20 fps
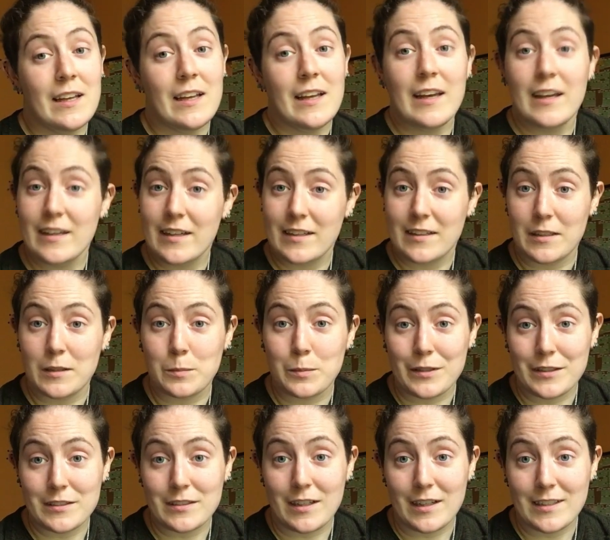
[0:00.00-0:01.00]
and get these
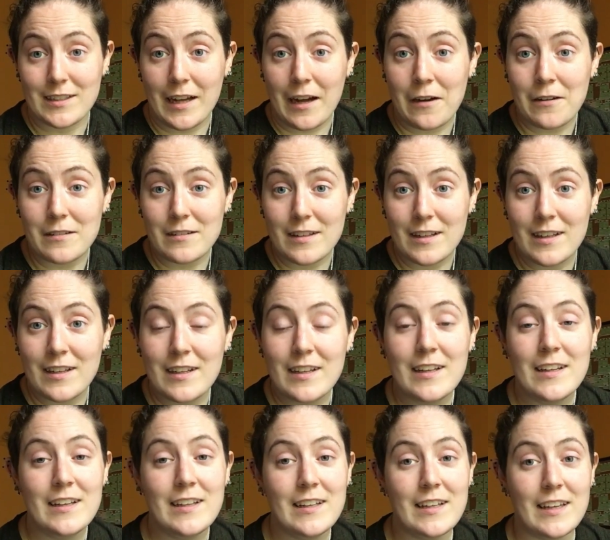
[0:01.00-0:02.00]
books knocked out.
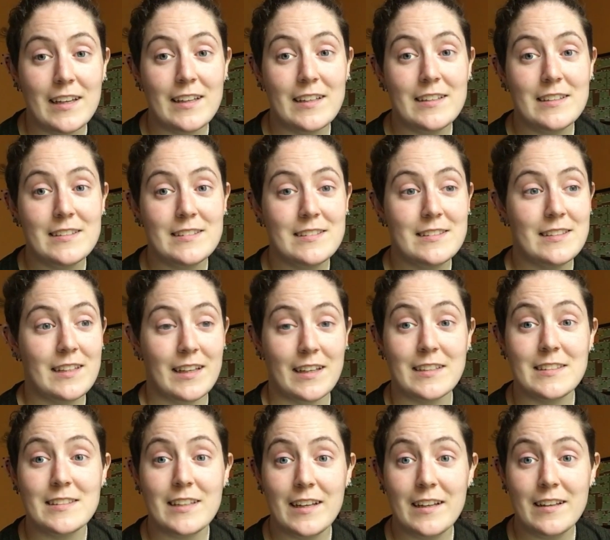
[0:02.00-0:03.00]
And like I
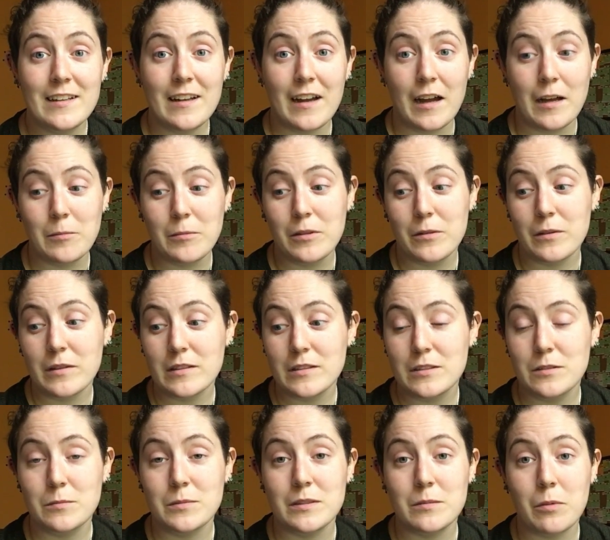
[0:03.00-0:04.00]
said, I'm going
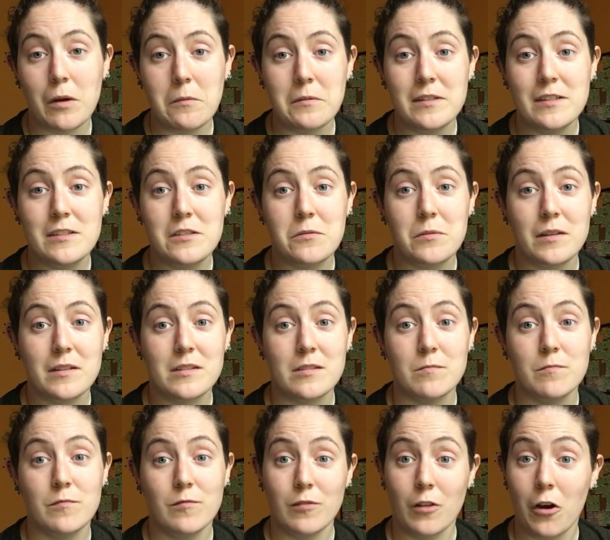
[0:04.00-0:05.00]
to be probably doing
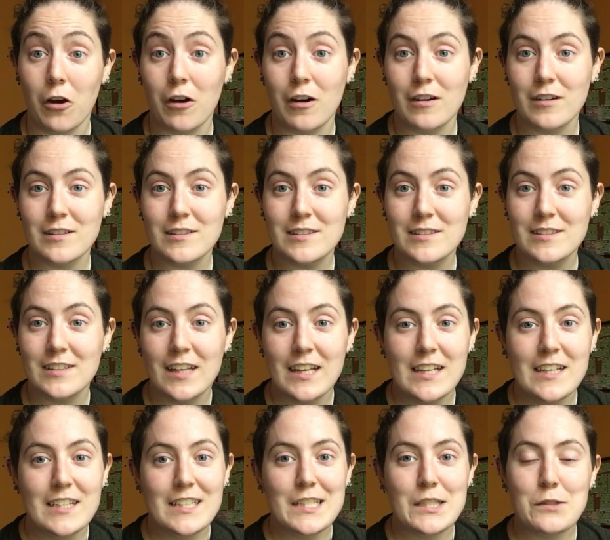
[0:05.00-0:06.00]
some vlogs
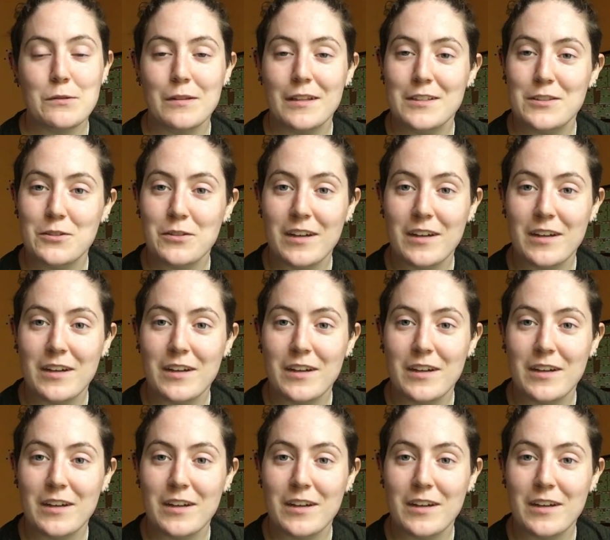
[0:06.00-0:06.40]
to let you